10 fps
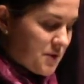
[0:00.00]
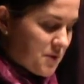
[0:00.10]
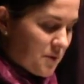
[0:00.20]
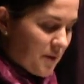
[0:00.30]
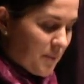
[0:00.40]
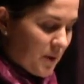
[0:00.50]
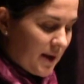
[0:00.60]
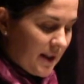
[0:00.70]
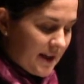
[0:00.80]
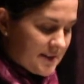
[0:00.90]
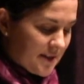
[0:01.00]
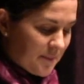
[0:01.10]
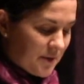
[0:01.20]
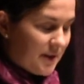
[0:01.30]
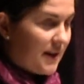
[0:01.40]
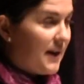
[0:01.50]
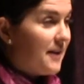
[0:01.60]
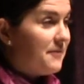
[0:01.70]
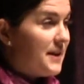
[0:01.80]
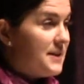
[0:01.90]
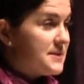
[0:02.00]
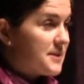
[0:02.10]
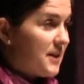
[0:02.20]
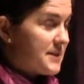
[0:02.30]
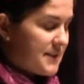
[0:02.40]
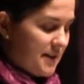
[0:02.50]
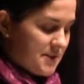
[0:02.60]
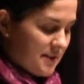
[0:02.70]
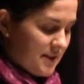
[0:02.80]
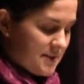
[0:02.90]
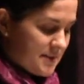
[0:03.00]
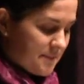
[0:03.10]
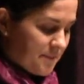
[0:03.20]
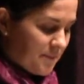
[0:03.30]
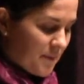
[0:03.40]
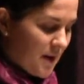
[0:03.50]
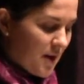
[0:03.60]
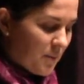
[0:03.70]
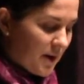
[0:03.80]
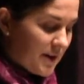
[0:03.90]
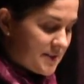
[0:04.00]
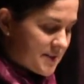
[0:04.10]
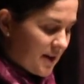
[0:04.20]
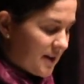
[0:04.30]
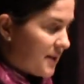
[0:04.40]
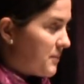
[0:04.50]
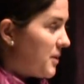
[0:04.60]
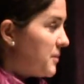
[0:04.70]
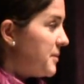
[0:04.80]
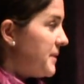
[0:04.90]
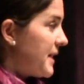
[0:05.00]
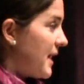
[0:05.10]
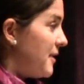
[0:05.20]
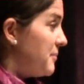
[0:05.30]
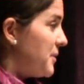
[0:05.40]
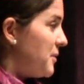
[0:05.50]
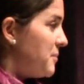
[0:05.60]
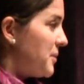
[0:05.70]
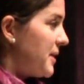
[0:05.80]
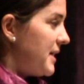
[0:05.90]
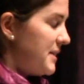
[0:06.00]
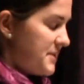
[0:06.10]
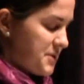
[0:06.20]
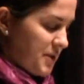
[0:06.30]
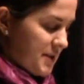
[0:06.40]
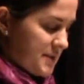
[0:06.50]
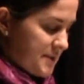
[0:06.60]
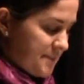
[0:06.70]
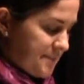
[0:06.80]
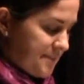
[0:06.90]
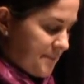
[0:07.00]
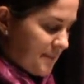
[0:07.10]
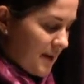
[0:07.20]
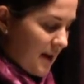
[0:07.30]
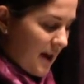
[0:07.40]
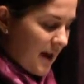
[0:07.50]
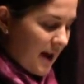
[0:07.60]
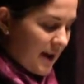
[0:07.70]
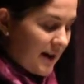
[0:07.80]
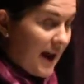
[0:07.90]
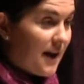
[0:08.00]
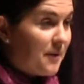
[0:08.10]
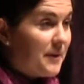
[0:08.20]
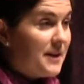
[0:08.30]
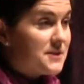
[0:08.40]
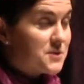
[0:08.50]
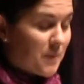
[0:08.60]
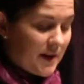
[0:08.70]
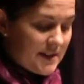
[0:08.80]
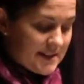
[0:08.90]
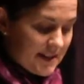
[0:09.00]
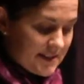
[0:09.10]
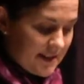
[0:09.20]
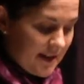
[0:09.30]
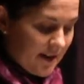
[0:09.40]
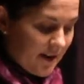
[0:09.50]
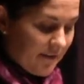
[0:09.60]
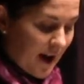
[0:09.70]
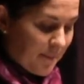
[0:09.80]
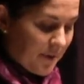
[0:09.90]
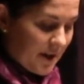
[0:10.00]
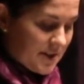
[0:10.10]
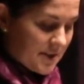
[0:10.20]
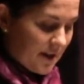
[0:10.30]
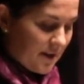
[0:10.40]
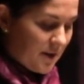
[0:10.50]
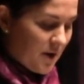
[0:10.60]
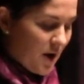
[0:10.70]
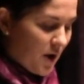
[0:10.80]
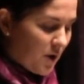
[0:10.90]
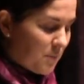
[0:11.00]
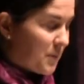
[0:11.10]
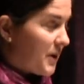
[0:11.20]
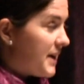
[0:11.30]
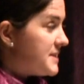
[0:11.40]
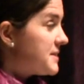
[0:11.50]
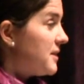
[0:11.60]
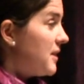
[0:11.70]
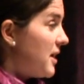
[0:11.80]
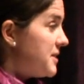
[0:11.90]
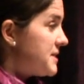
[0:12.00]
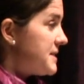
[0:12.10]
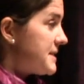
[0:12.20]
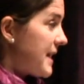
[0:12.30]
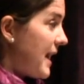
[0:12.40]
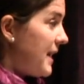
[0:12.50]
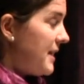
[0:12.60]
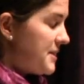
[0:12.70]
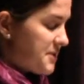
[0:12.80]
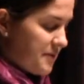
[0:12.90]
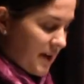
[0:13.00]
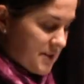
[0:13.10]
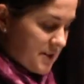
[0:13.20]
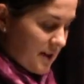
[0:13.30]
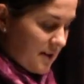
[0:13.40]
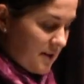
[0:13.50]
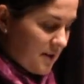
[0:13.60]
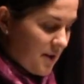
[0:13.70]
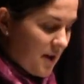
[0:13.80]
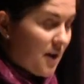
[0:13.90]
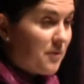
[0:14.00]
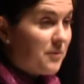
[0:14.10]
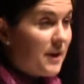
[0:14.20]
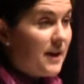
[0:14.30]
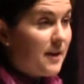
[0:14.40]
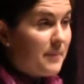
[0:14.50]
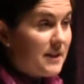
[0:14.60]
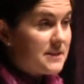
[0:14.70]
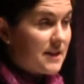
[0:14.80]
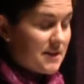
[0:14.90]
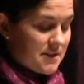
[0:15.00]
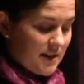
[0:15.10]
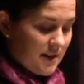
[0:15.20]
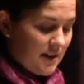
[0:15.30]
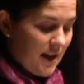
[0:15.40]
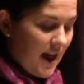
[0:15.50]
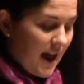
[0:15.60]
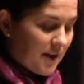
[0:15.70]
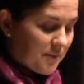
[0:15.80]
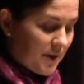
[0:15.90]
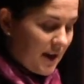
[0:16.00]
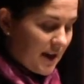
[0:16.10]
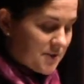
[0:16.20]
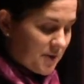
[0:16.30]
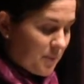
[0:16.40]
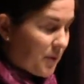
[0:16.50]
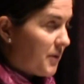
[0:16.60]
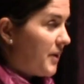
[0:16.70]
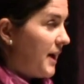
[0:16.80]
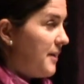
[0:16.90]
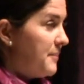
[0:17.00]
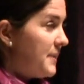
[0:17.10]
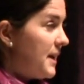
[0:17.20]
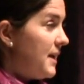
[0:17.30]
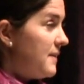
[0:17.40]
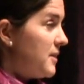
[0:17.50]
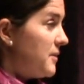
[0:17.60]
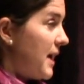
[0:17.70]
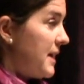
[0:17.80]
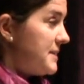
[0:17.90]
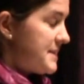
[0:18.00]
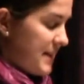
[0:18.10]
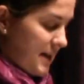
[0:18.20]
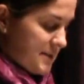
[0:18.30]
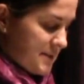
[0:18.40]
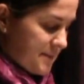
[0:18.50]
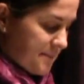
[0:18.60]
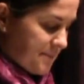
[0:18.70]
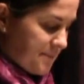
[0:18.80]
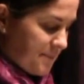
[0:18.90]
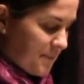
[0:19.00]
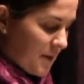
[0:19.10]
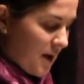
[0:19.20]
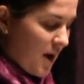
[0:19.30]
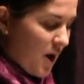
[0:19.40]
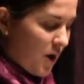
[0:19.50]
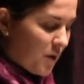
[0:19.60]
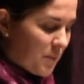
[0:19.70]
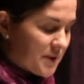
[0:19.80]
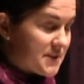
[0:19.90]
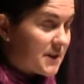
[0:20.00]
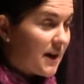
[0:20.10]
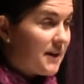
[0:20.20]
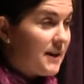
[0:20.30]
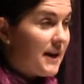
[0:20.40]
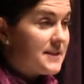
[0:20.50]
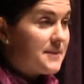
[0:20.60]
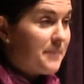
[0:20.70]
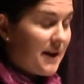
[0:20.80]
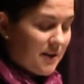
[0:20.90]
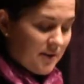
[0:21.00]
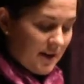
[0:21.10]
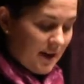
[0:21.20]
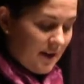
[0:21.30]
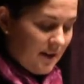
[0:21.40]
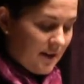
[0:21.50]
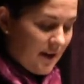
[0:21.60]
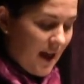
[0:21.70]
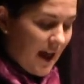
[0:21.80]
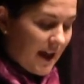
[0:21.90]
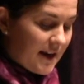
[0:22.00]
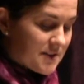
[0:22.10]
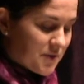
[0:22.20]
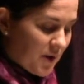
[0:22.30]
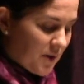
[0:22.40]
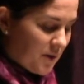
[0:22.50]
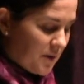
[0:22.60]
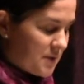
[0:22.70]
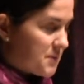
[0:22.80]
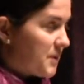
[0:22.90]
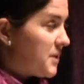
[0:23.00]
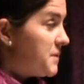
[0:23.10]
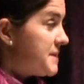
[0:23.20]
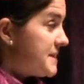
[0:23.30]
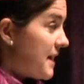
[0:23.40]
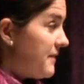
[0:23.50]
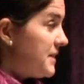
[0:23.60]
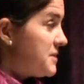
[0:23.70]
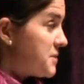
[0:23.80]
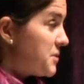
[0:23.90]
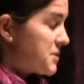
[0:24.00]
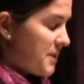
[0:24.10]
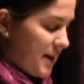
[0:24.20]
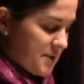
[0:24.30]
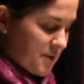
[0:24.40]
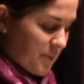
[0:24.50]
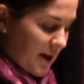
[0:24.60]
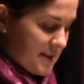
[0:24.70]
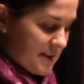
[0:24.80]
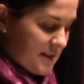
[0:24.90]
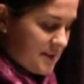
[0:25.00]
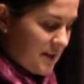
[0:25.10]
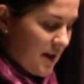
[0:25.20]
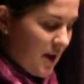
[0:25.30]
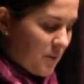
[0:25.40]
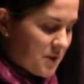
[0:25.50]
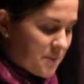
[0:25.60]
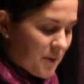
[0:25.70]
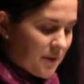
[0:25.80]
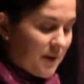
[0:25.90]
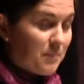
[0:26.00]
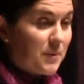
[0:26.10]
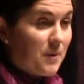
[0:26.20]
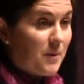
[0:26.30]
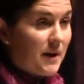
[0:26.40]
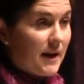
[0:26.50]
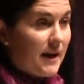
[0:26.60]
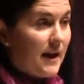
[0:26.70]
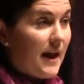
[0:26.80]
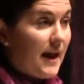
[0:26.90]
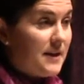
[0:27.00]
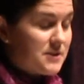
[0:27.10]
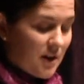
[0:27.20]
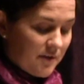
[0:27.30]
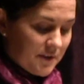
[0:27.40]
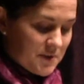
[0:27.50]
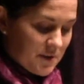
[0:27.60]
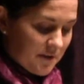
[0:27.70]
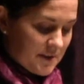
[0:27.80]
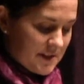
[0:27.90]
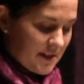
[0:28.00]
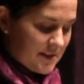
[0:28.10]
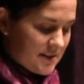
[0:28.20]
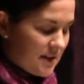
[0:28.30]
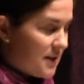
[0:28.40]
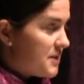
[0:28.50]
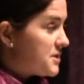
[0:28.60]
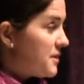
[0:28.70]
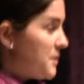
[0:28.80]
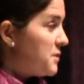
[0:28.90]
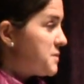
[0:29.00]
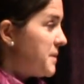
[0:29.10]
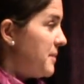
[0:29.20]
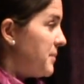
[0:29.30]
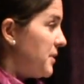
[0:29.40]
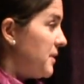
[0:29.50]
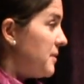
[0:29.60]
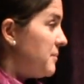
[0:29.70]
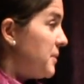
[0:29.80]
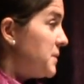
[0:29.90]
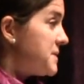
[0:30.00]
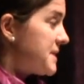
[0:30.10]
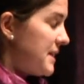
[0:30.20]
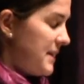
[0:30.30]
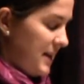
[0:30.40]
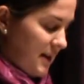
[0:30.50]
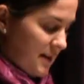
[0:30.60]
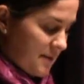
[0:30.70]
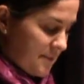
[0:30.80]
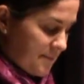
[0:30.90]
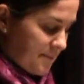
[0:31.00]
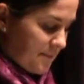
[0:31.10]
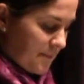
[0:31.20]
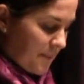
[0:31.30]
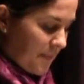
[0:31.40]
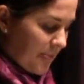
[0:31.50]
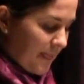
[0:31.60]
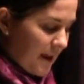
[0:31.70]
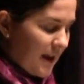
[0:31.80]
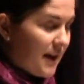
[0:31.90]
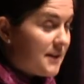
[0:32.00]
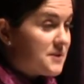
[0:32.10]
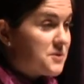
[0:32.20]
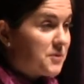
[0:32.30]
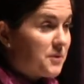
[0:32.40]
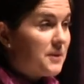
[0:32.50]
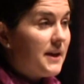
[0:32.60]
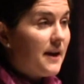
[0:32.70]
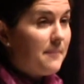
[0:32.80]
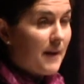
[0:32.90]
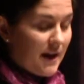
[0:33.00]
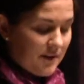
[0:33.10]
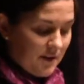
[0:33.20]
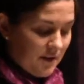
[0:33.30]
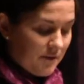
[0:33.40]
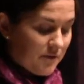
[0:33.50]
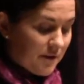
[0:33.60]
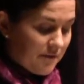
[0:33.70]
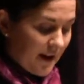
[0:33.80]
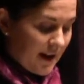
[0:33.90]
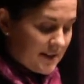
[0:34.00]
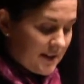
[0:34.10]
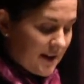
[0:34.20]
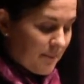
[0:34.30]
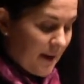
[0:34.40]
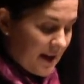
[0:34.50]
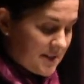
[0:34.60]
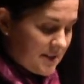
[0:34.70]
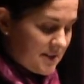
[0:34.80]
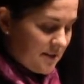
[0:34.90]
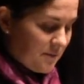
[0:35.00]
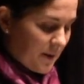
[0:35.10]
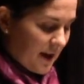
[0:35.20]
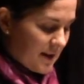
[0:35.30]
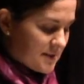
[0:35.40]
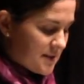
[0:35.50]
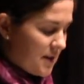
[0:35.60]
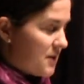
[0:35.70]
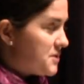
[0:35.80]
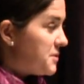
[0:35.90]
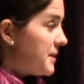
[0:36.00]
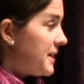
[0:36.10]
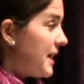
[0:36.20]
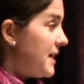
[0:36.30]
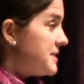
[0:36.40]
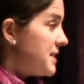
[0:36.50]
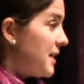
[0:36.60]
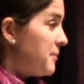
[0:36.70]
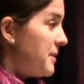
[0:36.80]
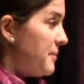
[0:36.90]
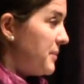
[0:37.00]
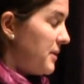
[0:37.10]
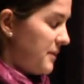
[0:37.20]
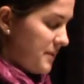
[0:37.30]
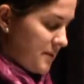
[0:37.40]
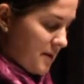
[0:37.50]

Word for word: to the Boyle Heights community of East Los Angeles, where he started what would become Homeboy Industries. Now, in its 26th year of operation, Homeboy is the largest gang intervention, rehabilitation, and reentry program in the United States. Homeboy started as a bakery and has grown to include seven social enterprises which both employ and offer services to those people most in need. It is truly a model for finding imaginative ways to engage young people,